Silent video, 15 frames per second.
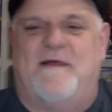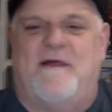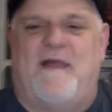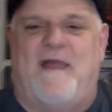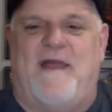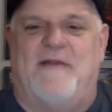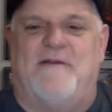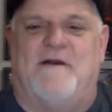
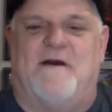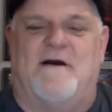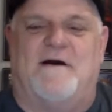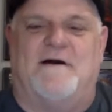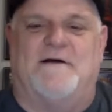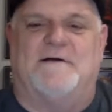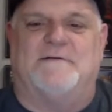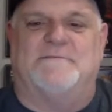And
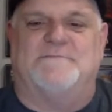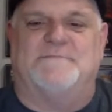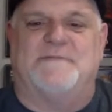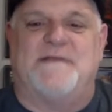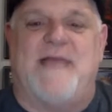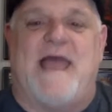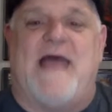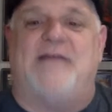
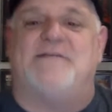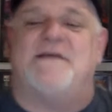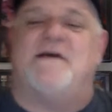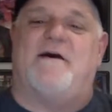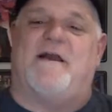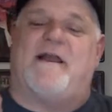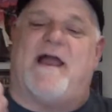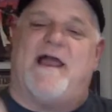yeah,
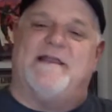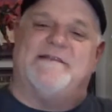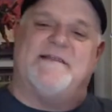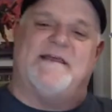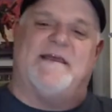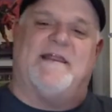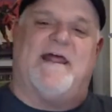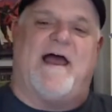Derek, I
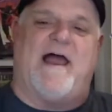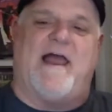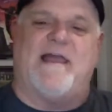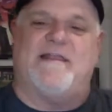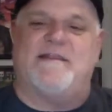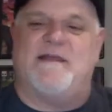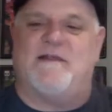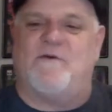
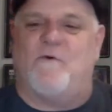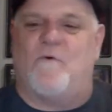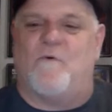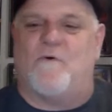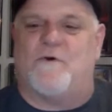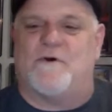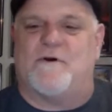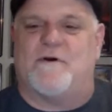did
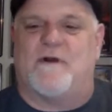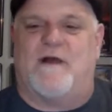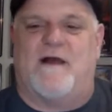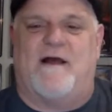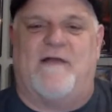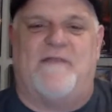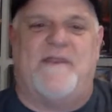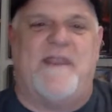order
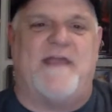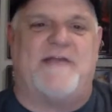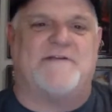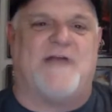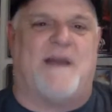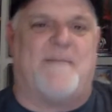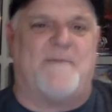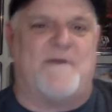the next
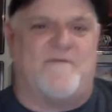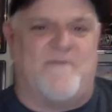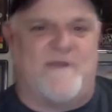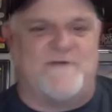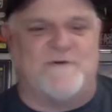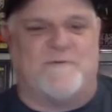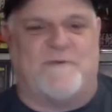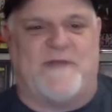copy of
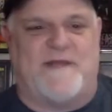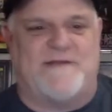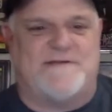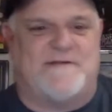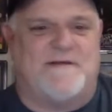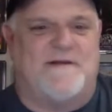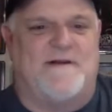Razor Blades.